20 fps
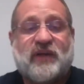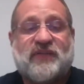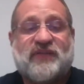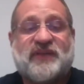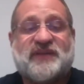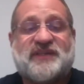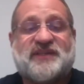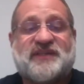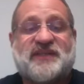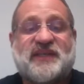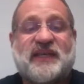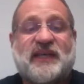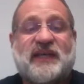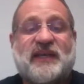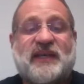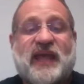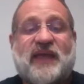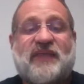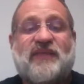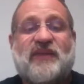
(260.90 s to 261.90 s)
the
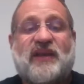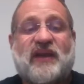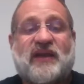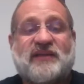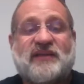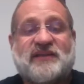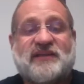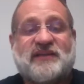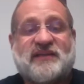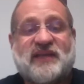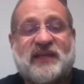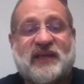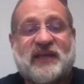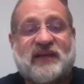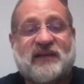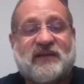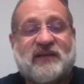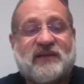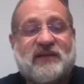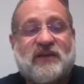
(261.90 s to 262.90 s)
seen and the
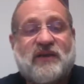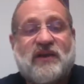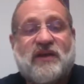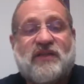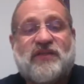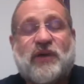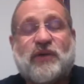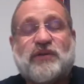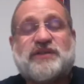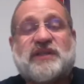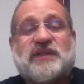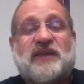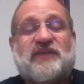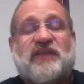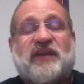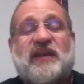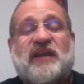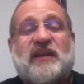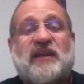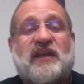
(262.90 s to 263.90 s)
unseen, those
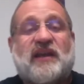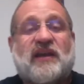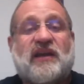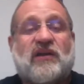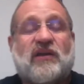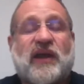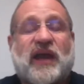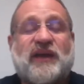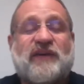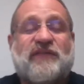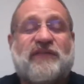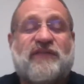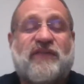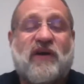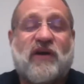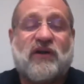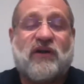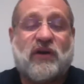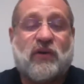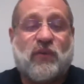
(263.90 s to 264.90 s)
living near and
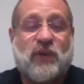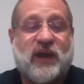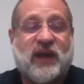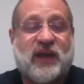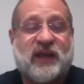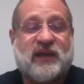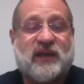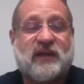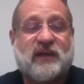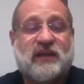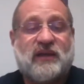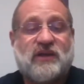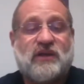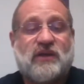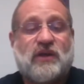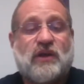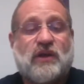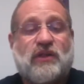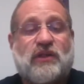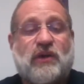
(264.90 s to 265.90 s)
far away,
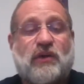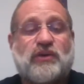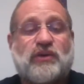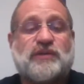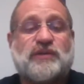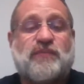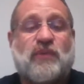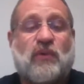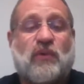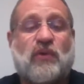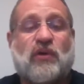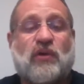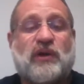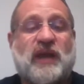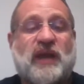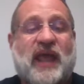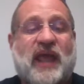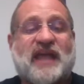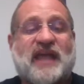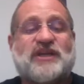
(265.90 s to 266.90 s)
those
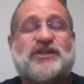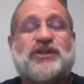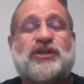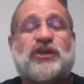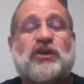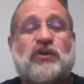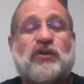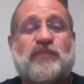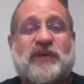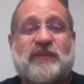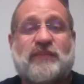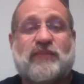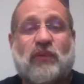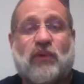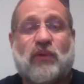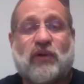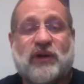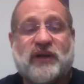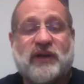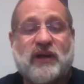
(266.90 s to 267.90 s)
born and to be
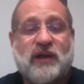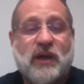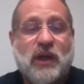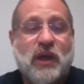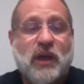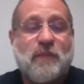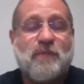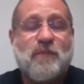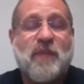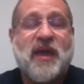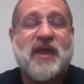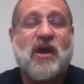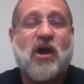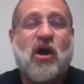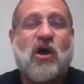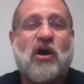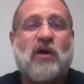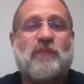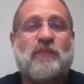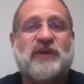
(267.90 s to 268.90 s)
born, may
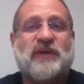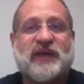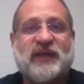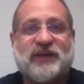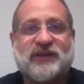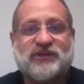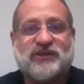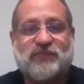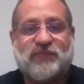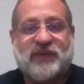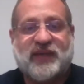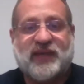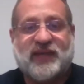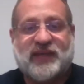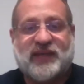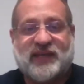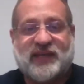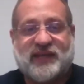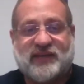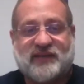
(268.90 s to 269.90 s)
all beings be at
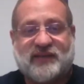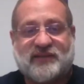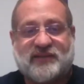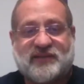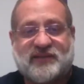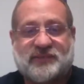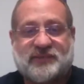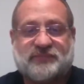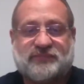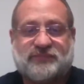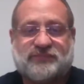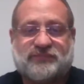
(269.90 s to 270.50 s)
ease.